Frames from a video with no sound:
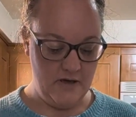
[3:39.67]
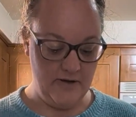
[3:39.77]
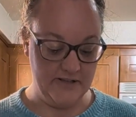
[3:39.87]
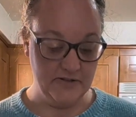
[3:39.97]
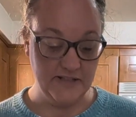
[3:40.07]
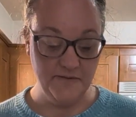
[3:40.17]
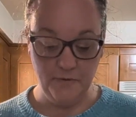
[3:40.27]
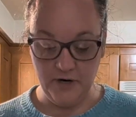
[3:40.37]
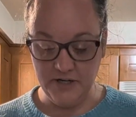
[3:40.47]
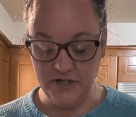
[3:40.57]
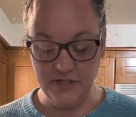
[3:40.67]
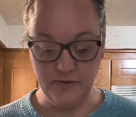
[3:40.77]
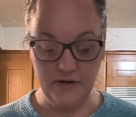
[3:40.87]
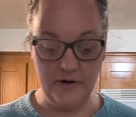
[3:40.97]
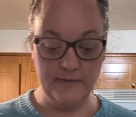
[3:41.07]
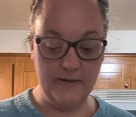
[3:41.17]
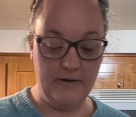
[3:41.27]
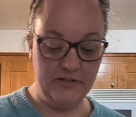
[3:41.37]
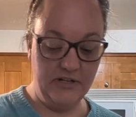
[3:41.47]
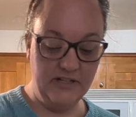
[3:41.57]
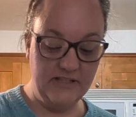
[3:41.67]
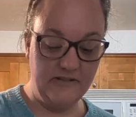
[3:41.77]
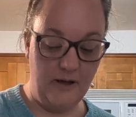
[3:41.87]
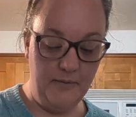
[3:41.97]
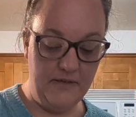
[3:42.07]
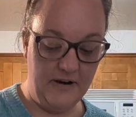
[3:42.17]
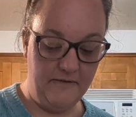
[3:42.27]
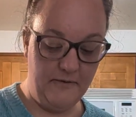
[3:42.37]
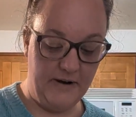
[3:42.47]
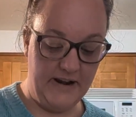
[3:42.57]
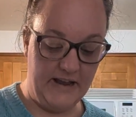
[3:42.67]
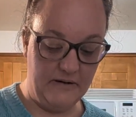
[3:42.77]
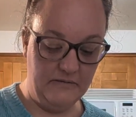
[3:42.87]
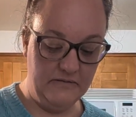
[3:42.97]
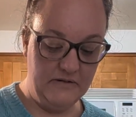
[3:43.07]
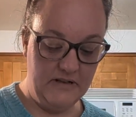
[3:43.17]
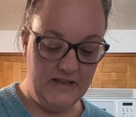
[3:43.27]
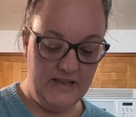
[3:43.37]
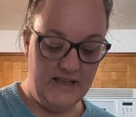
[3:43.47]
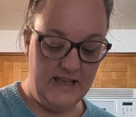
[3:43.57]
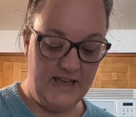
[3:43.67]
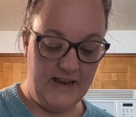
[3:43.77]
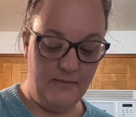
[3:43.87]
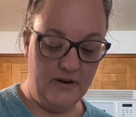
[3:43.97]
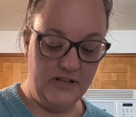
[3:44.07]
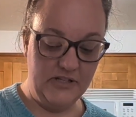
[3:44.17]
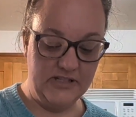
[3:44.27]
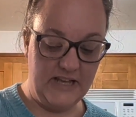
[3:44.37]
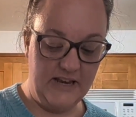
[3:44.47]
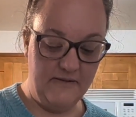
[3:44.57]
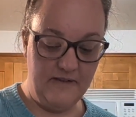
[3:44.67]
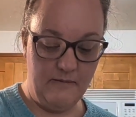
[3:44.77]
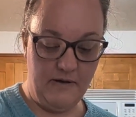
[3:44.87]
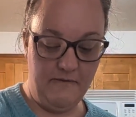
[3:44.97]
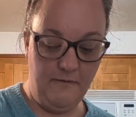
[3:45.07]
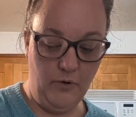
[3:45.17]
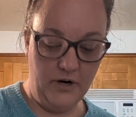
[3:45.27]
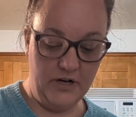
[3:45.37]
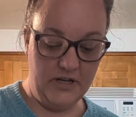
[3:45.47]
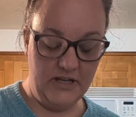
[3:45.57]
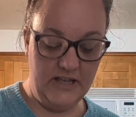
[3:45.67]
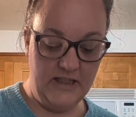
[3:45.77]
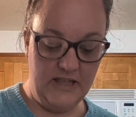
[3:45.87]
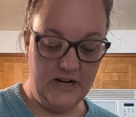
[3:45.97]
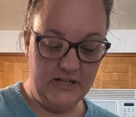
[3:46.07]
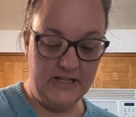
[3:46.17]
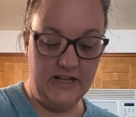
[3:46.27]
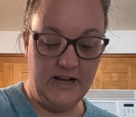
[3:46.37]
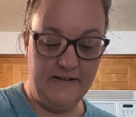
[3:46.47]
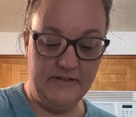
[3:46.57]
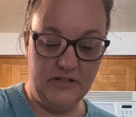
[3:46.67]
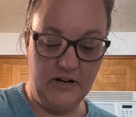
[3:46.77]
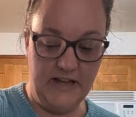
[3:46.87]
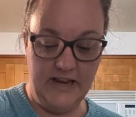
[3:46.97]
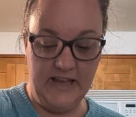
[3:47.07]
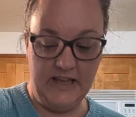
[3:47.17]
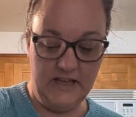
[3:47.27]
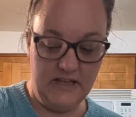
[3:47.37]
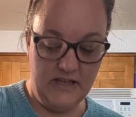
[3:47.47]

Okay, so that's 420 grams. I'm actually gonna stop there for right now. And I'm gonna just kind of get my fork in there to kind of start getting